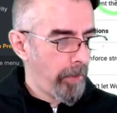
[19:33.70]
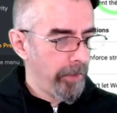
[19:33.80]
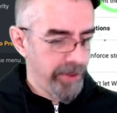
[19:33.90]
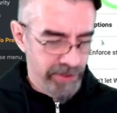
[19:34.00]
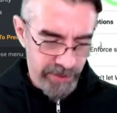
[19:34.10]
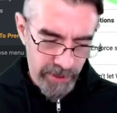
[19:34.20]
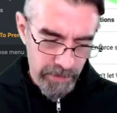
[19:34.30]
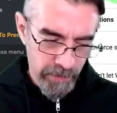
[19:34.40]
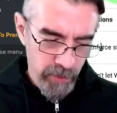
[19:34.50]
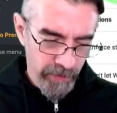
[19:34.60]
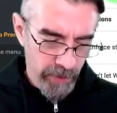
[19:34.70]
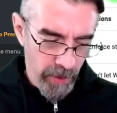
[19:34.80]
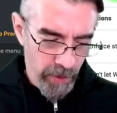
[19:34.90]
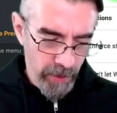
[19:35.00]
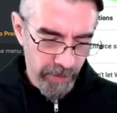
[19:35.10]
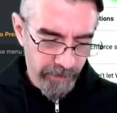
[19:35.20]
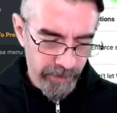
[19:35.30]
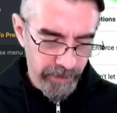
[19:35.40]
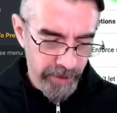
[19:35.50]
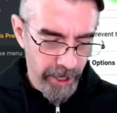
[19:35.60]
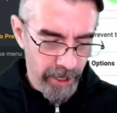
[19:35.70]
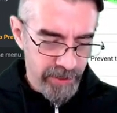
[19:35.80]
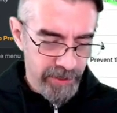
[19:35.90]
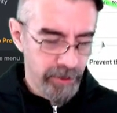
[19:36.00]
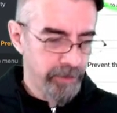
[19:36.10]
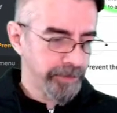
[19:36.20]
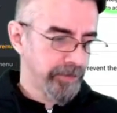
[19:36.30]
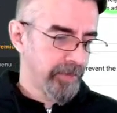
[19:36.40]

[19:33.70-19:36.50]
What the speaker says: let's see, moving on from there. So